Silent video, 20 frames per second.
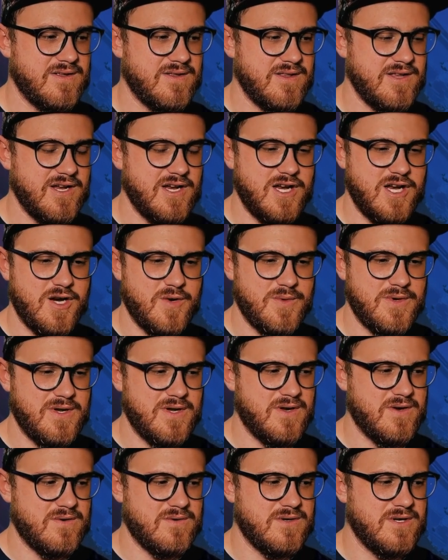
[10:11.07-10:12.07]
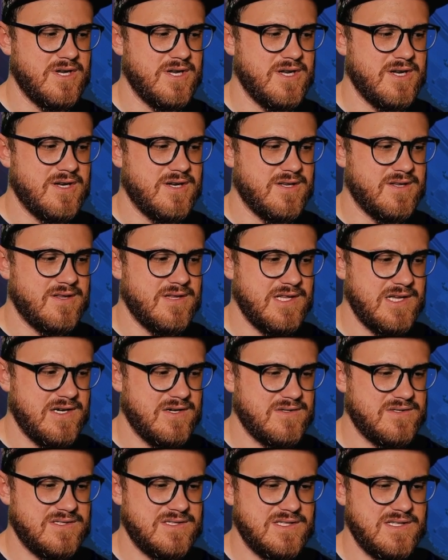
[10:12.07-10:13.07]
There we go. They
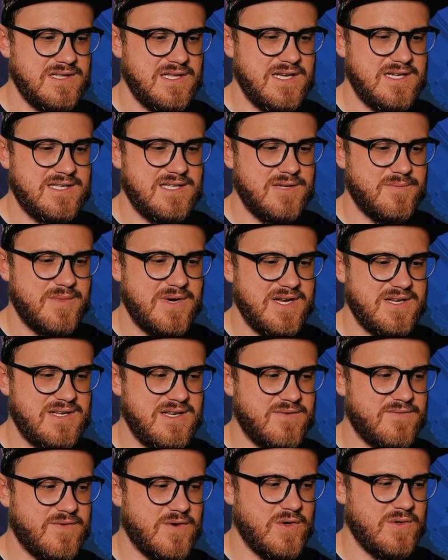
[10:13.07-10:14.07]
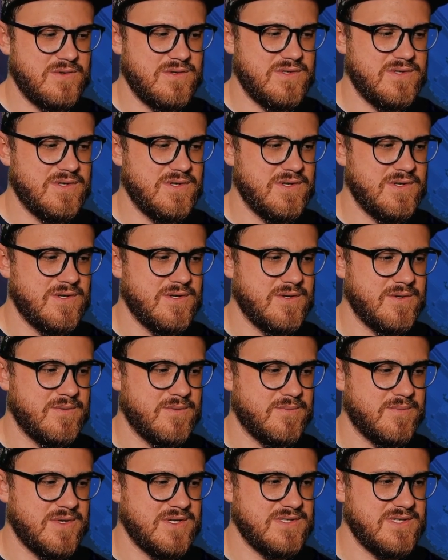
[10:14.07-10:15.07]
are selected by default.
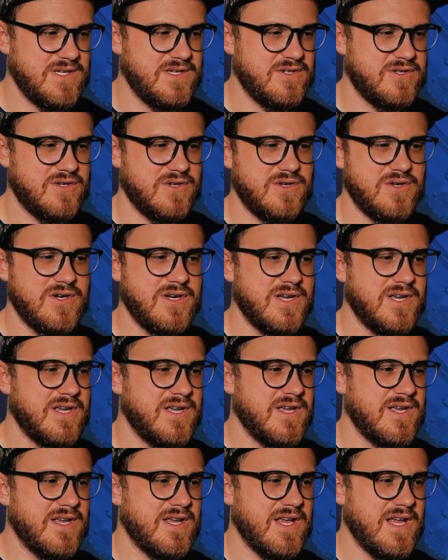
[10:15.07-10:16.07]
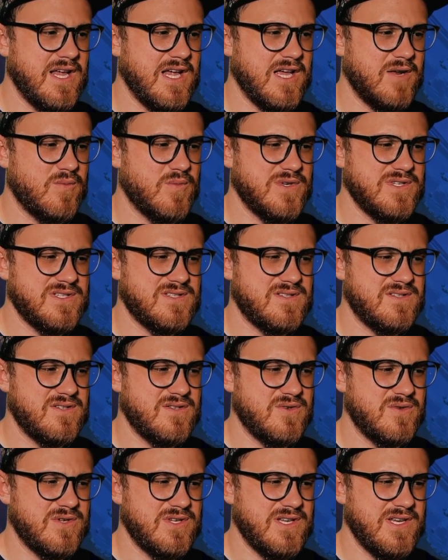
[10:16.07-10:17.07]
Press enter and we
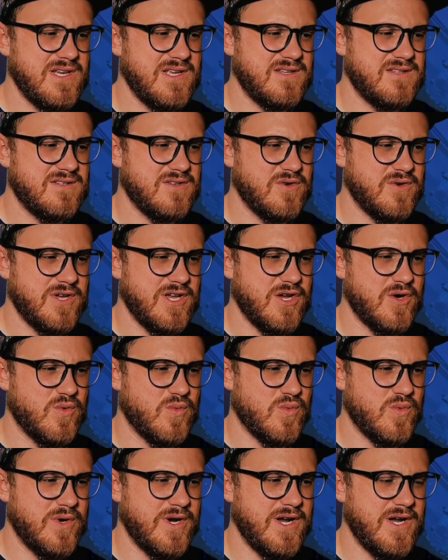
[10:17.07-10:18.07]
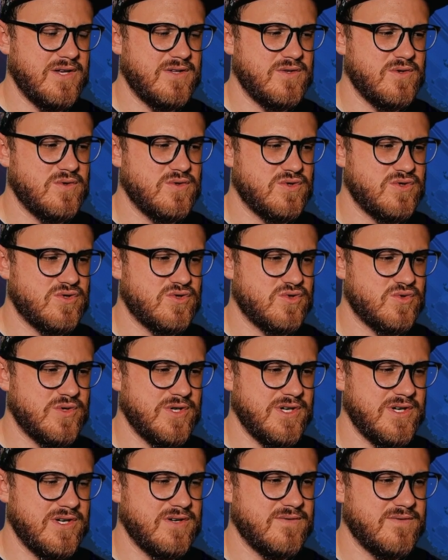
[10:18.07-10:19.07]
still get, okay, array to
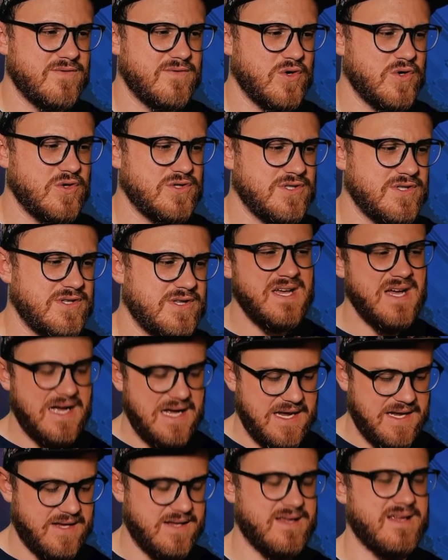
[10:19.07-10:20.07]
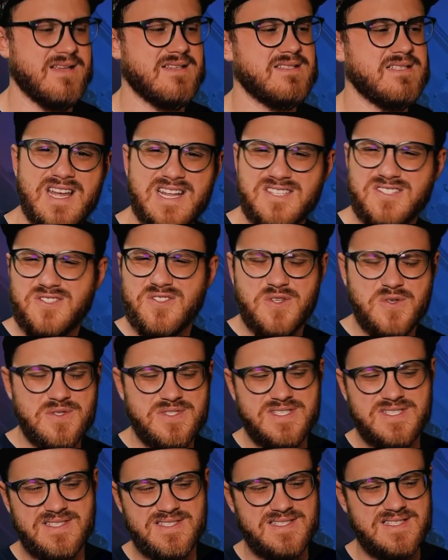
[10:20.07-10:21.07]
string conversion. Ah, yes. And so
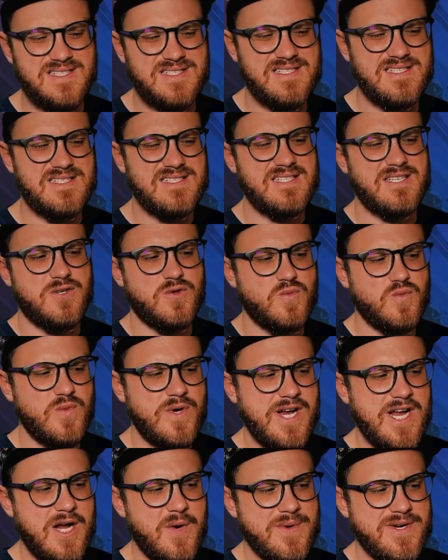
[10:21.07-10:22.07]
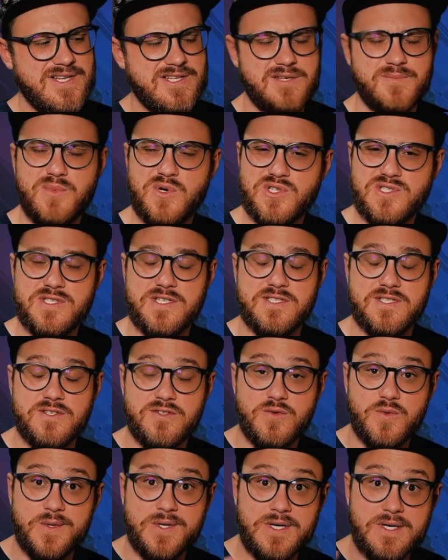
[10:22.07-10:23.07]
since this is an array, we need to push this
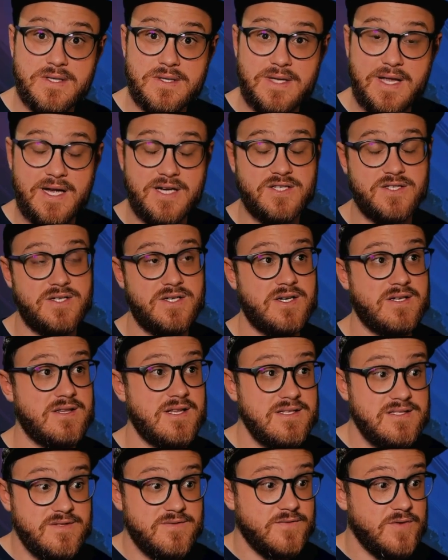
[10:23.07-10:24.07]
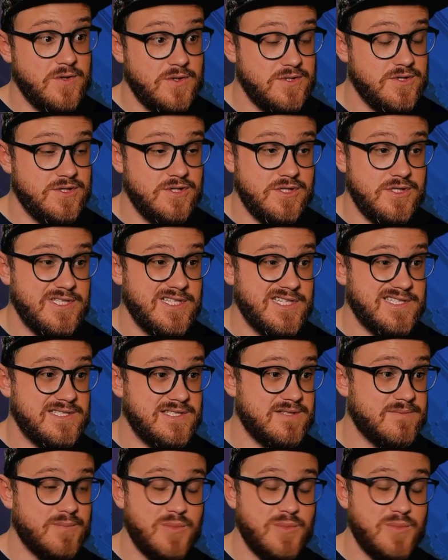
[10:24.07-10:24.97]
into a collection. And let's first just